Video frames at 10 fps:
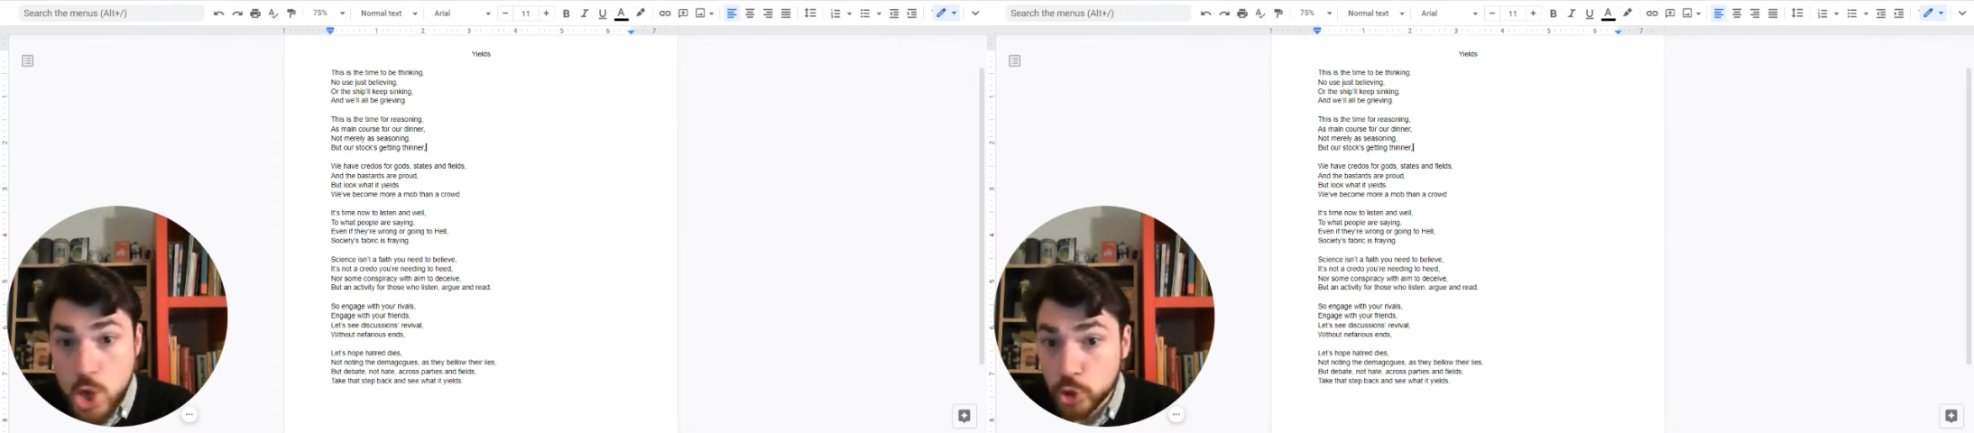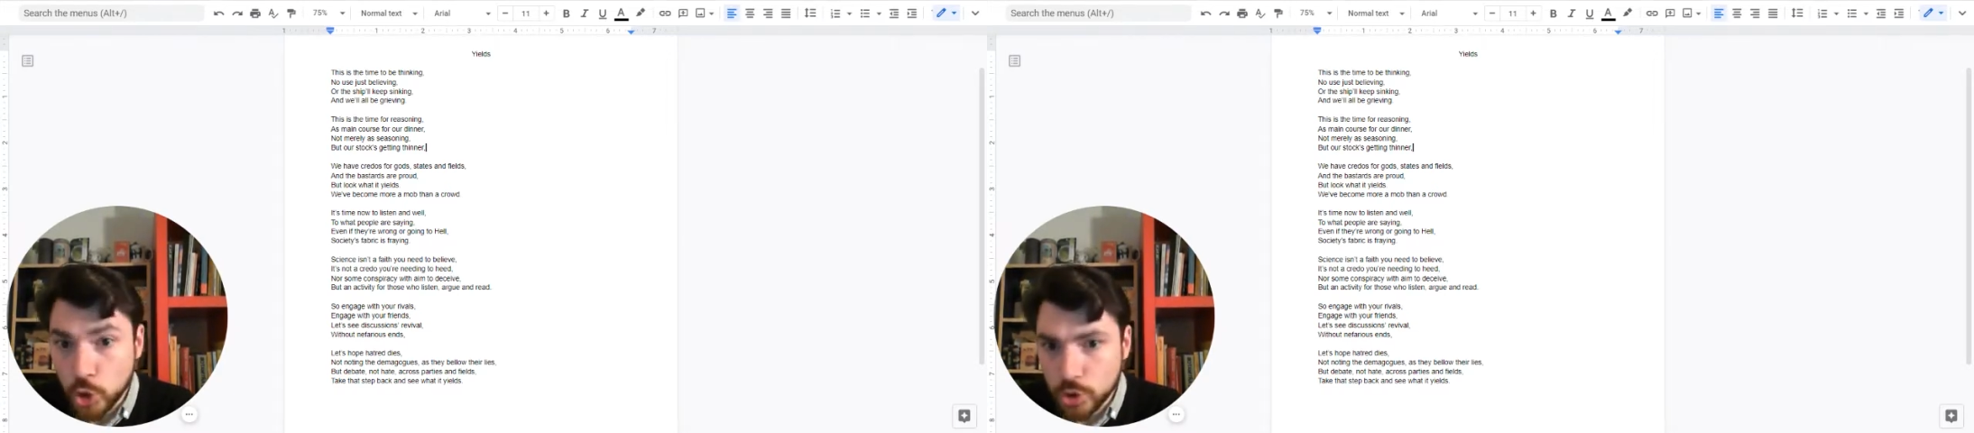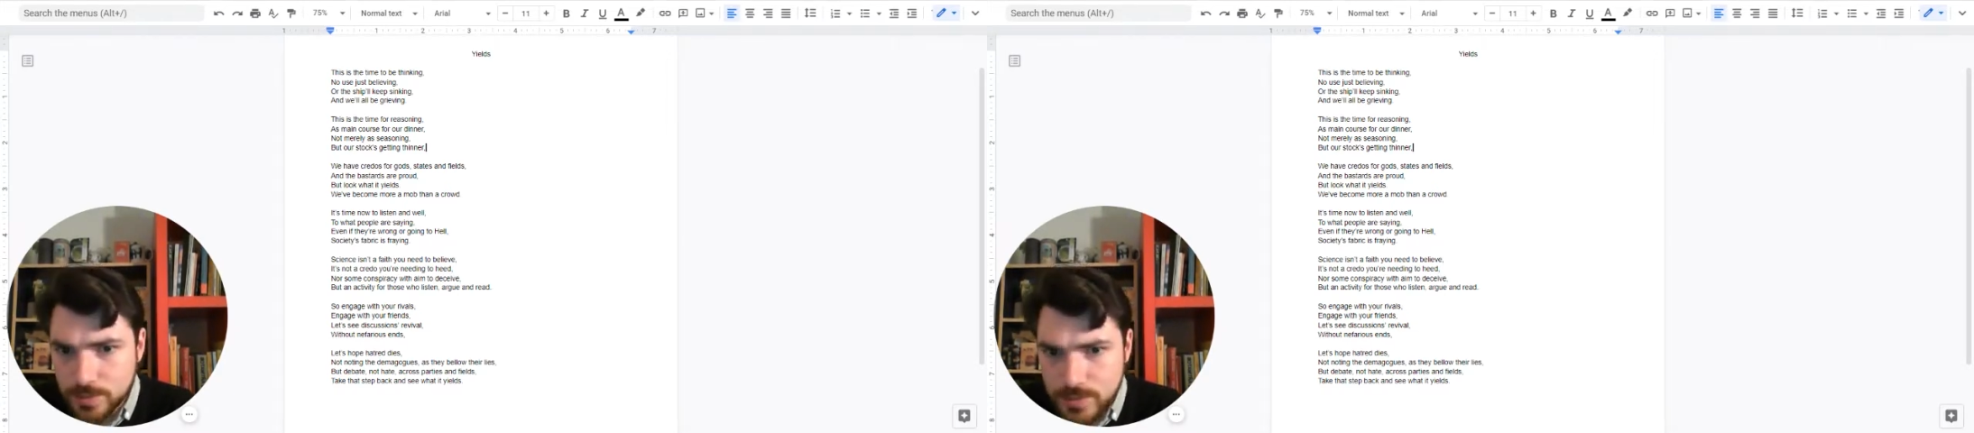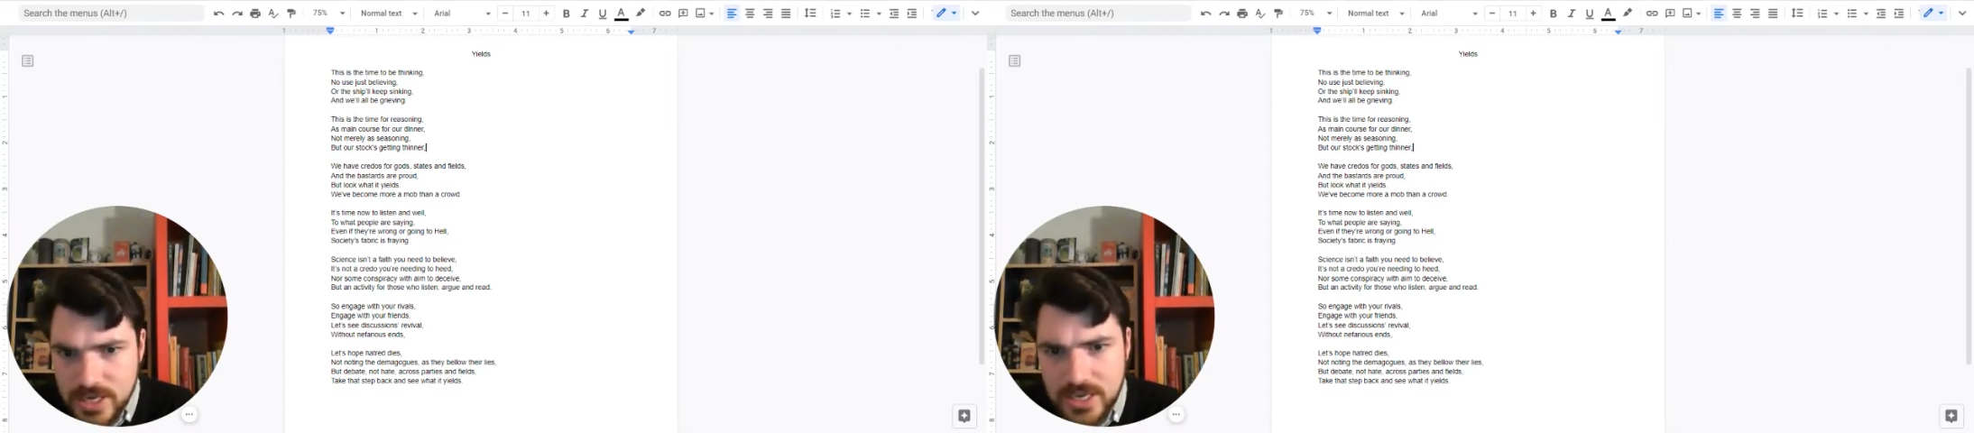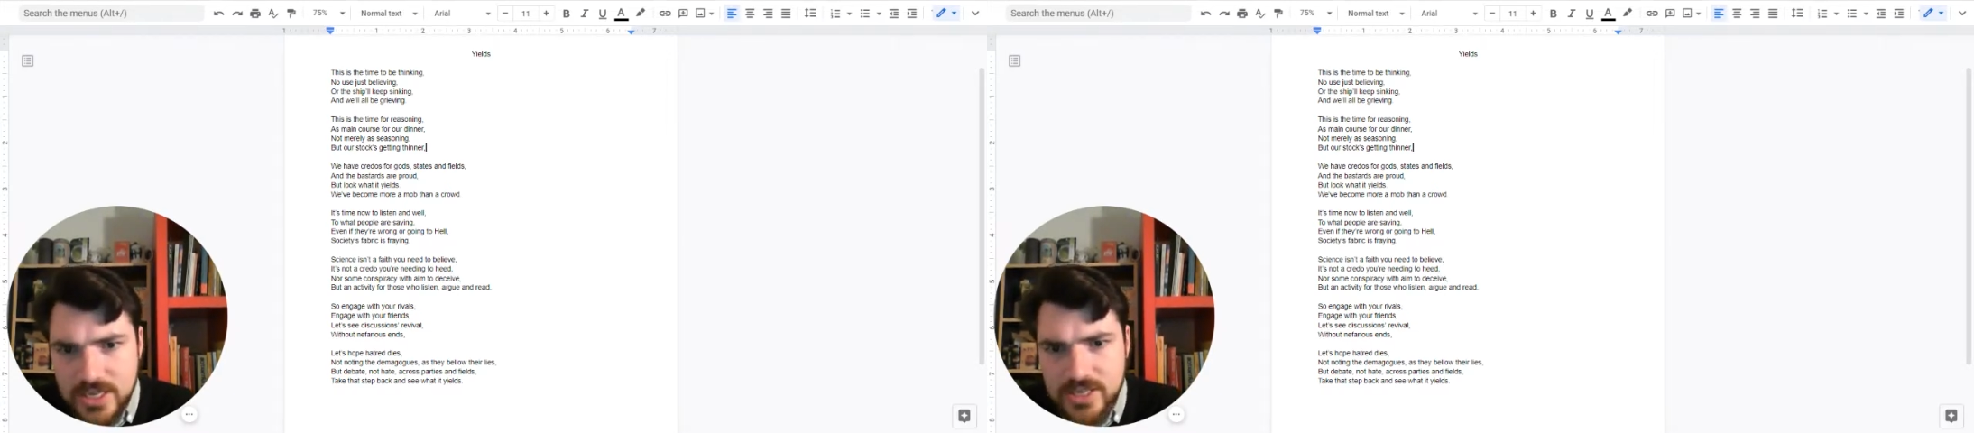not
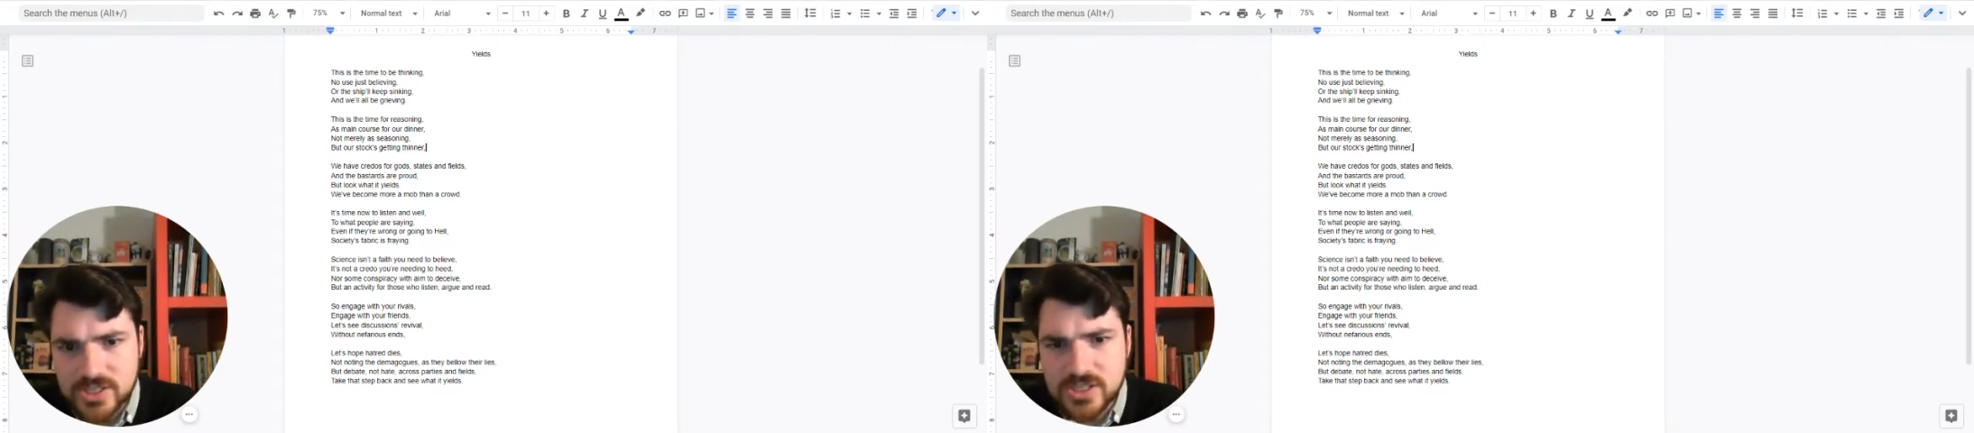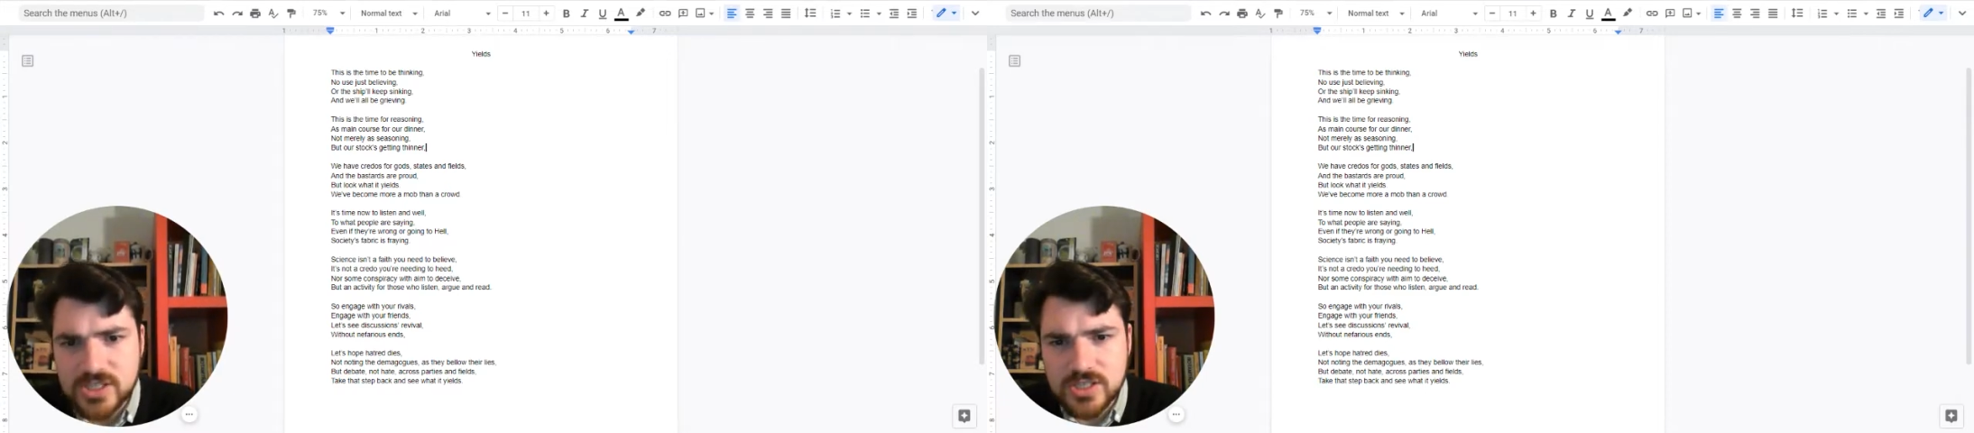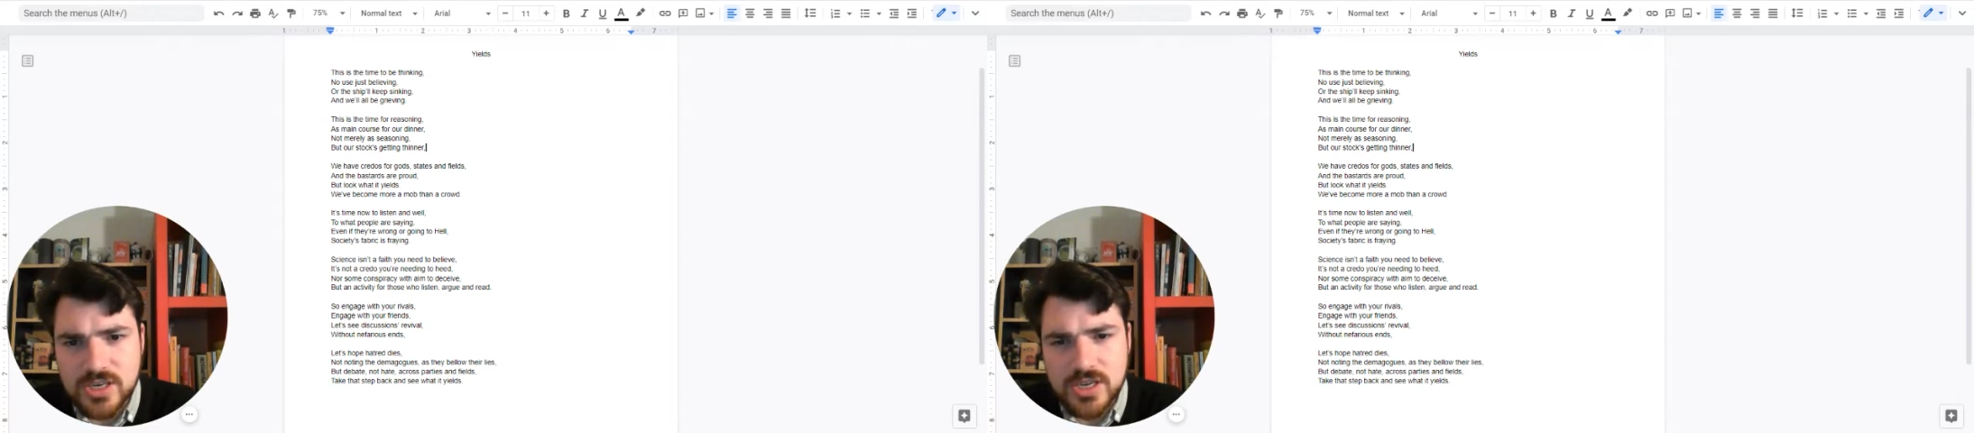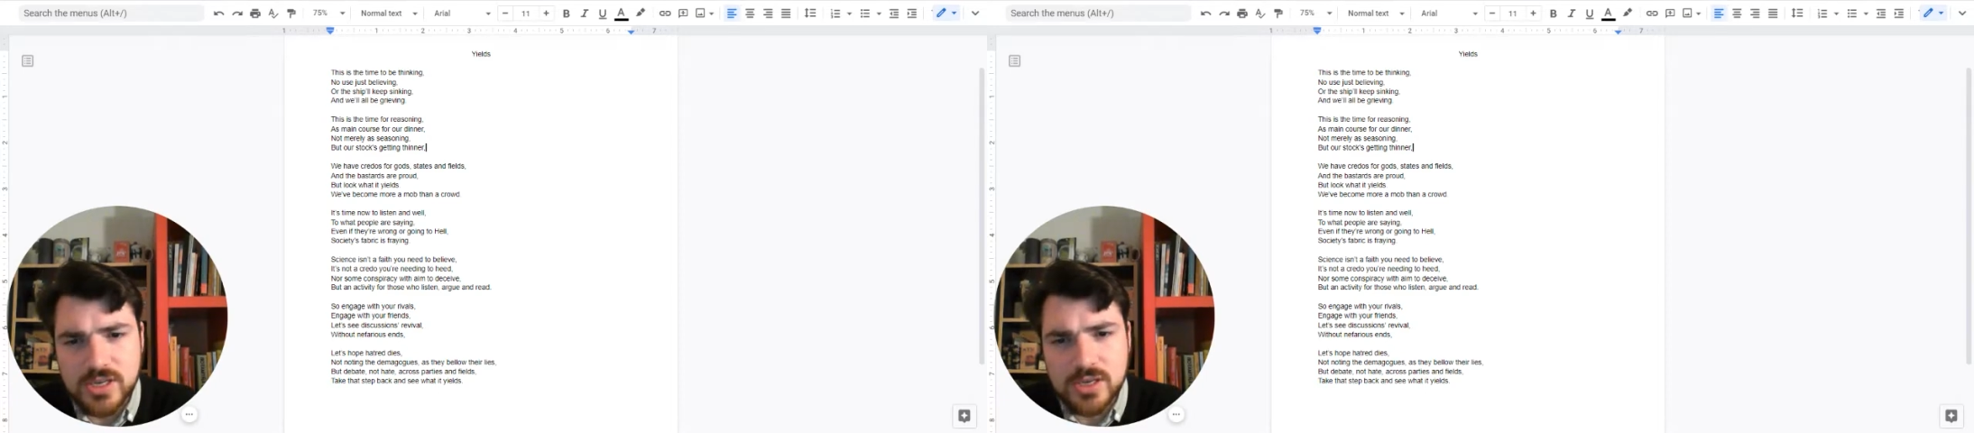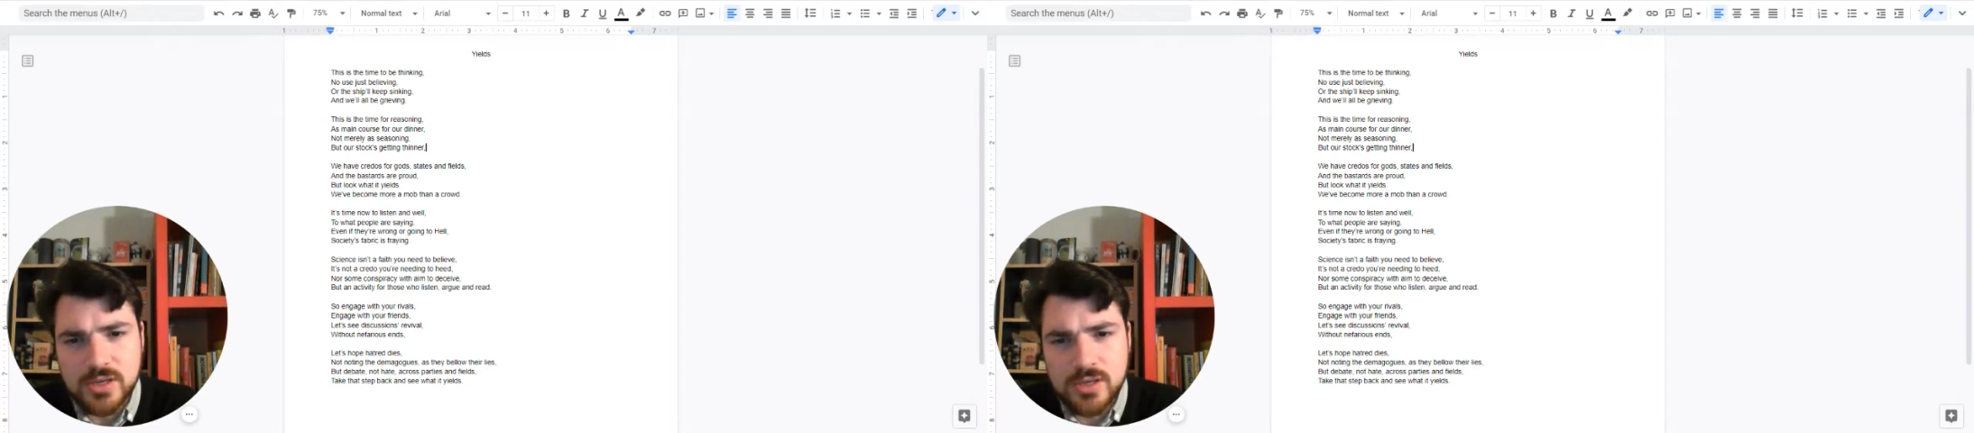merely as seasoning,